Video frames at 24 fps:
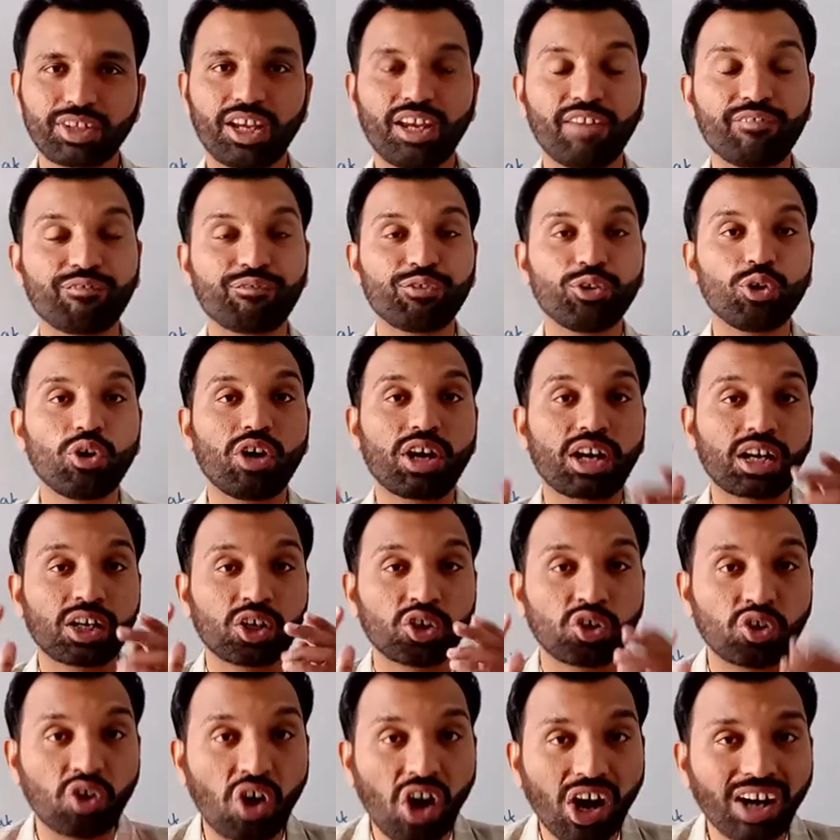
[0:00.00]
If you are
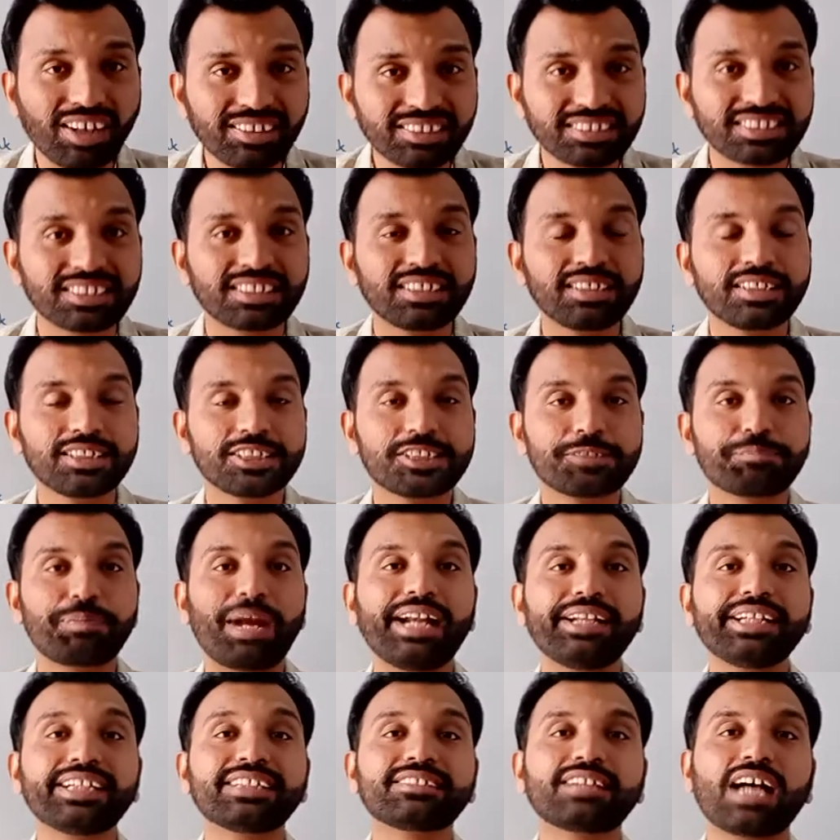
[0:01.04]
not
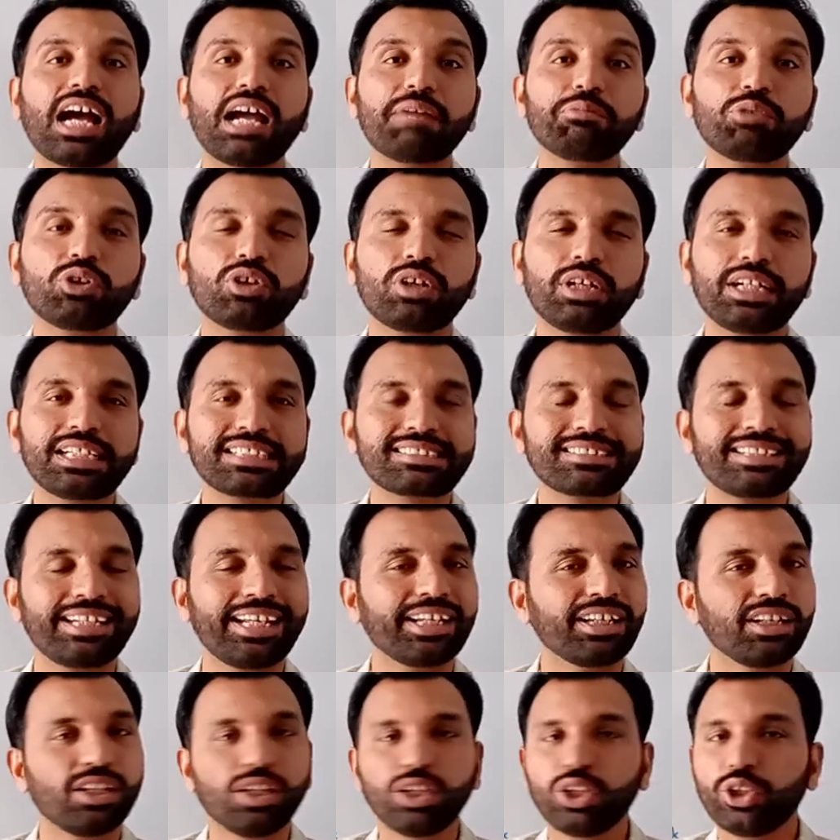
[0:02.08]
spending time on
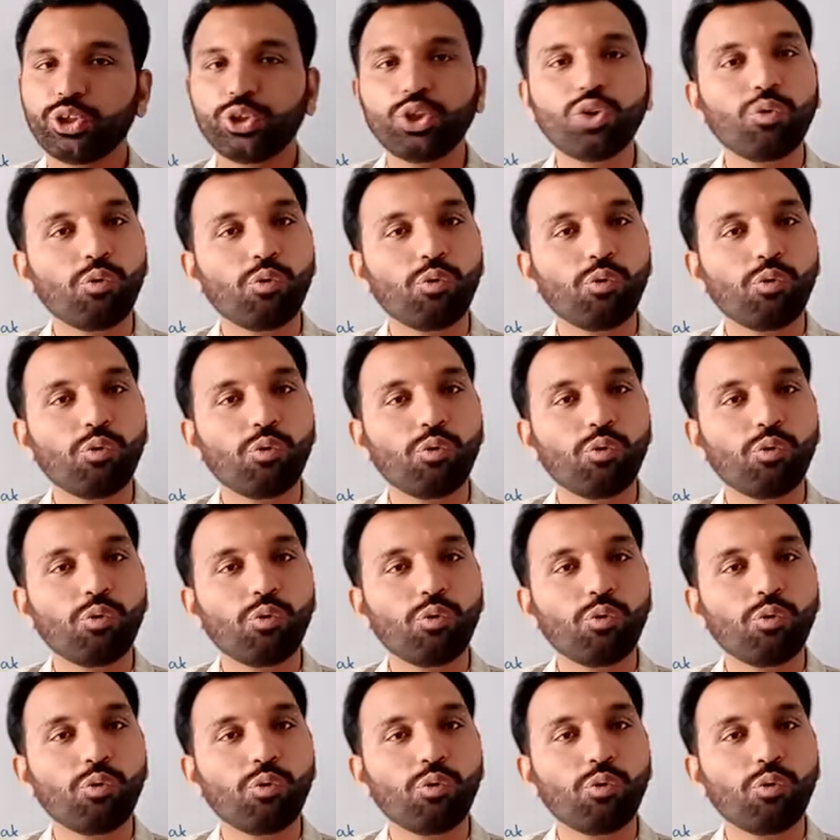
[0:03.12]
listening, you